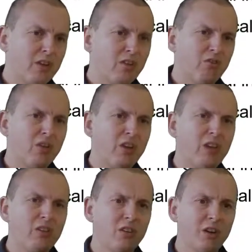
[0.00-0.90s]
So you
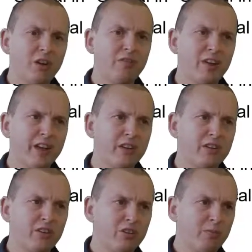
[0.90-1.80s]
need a lot of layers
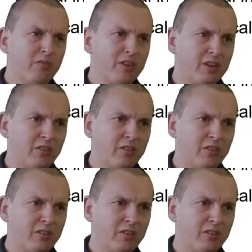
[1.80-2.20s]
on top of that.